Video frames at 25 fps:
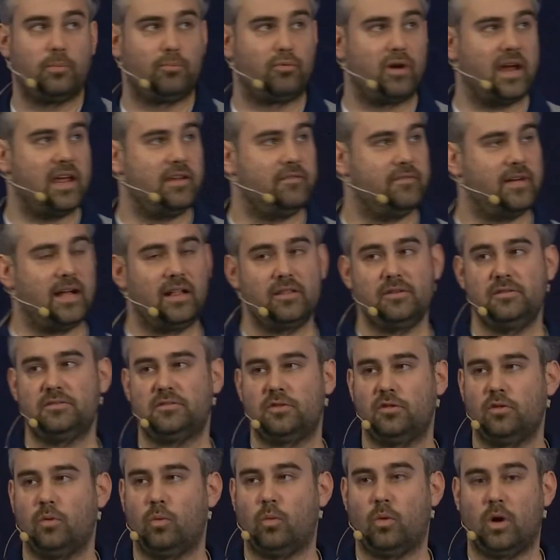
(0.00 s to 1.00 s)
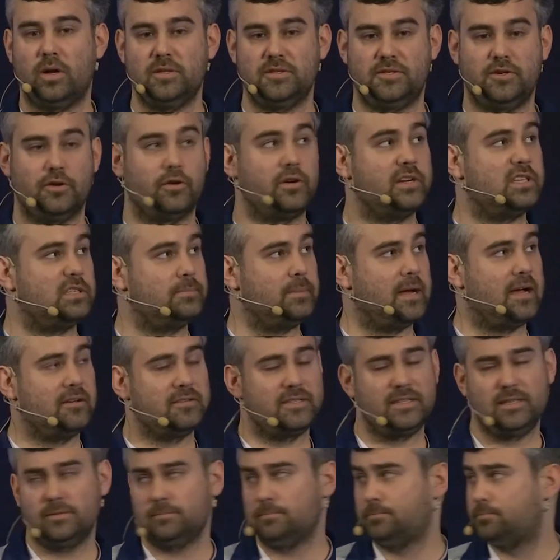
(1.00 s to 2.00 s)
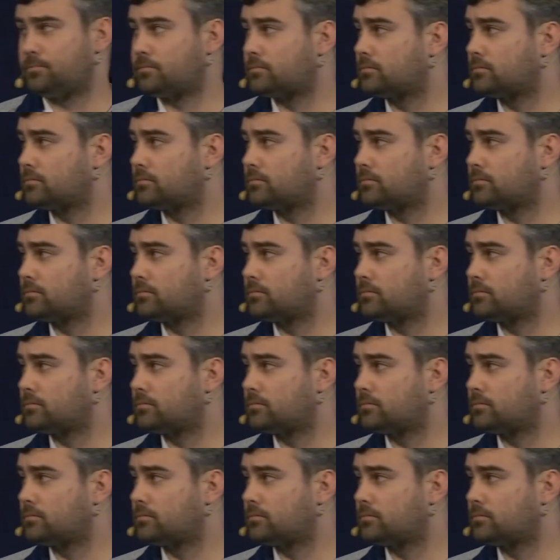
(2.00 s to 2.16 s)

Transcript: brand values to the ones you're espousing,